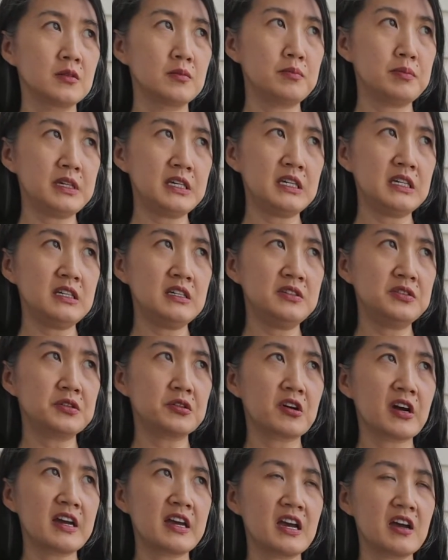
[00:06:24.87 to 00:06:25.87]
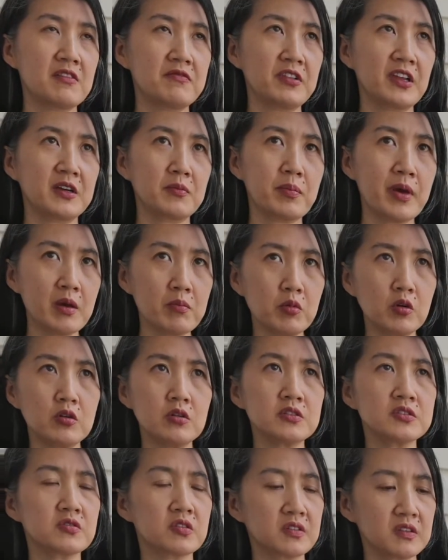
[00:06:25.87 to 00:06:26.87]
beads or I have like
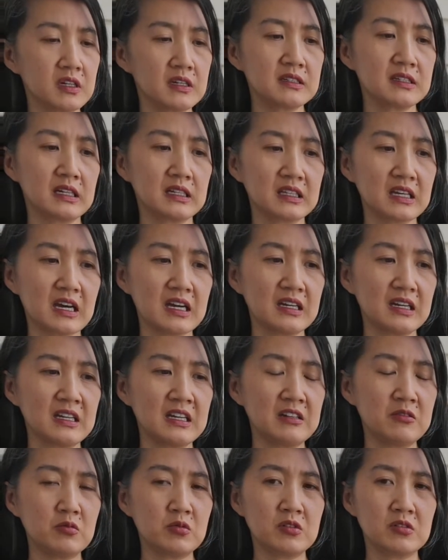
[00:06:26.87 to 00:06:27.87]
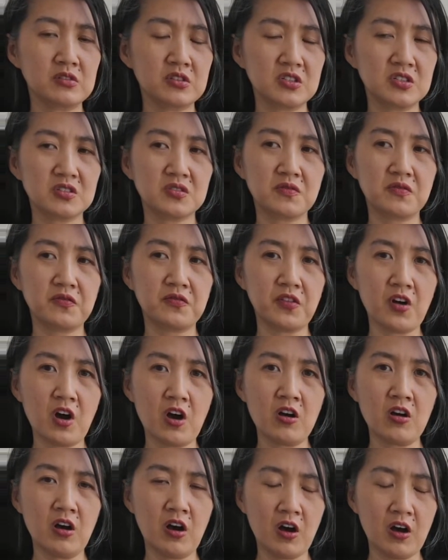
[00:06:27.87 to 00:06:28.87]
pebbles or things like that, it will just
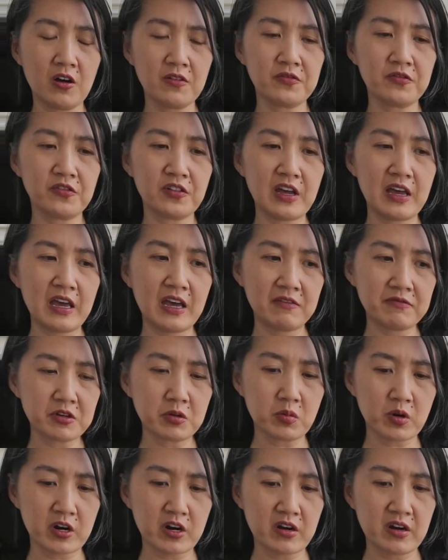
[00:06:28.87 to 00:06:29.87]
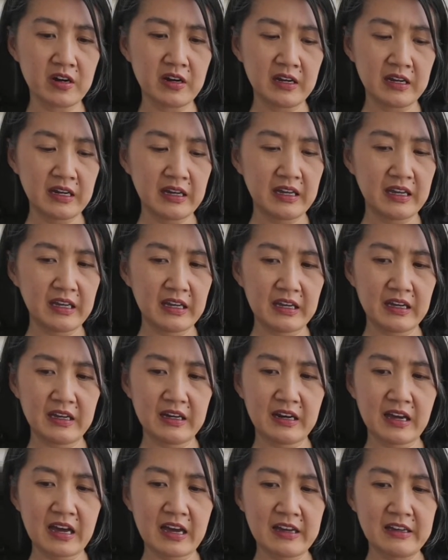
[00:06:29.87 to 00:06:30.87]
fall off everywhere.
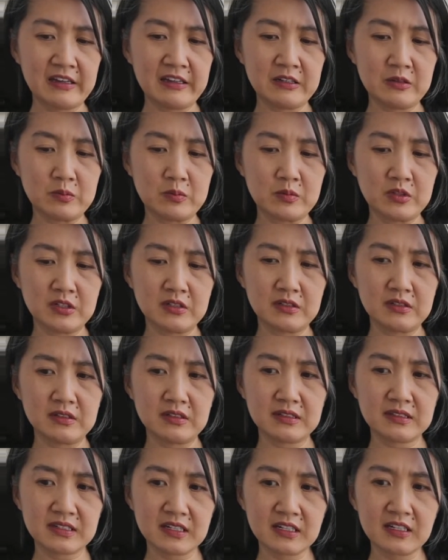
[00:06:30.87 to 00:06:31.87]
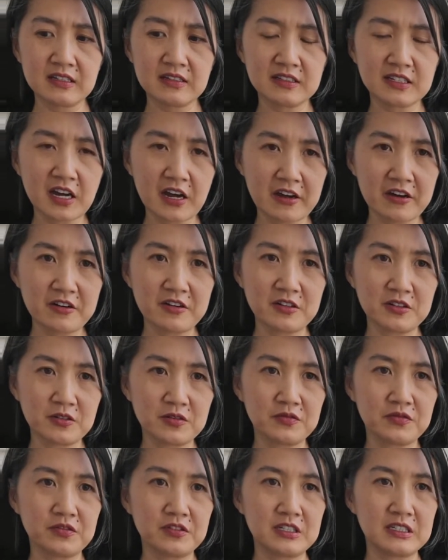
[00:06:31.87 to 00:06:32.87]
And I am sick and tired
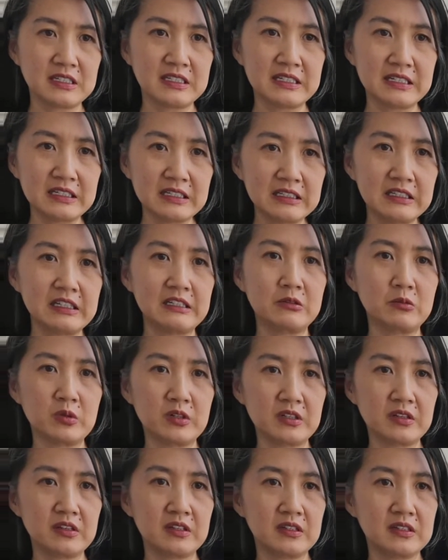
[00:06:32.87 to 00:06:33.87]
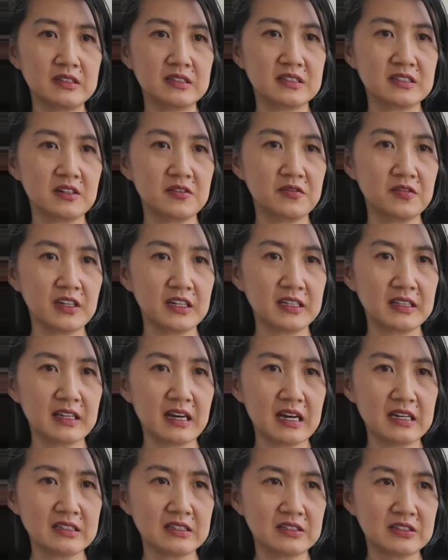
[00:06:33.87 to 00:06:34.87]
of dealing with stuff like
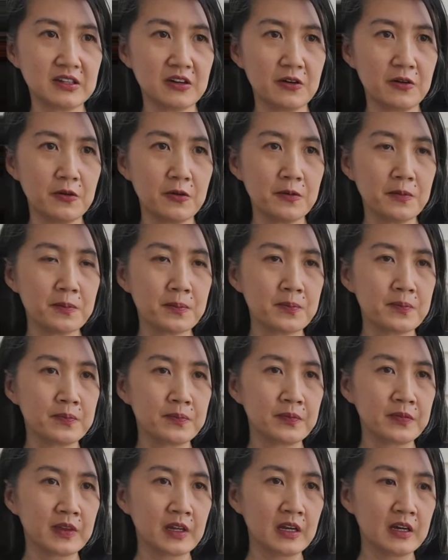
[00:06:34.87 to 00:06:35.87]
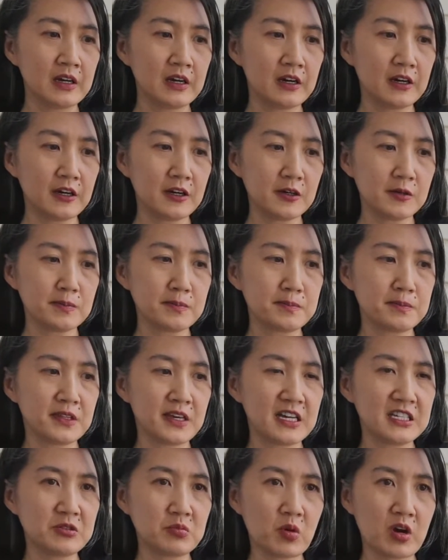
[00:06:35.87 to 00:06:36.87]
that. So
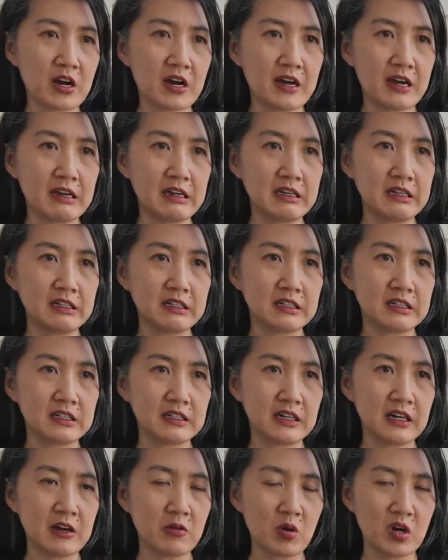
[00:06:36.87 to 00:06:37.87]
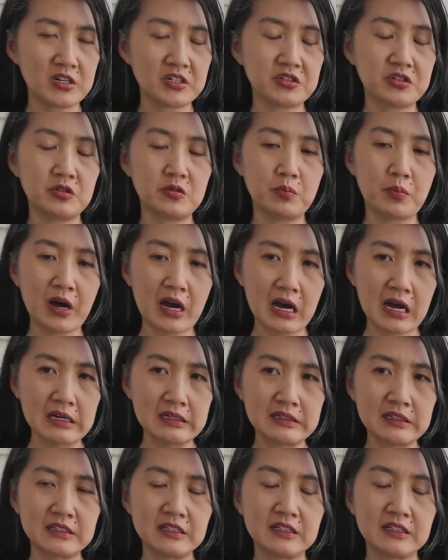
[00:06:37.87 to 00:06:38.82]
that's why I want to pot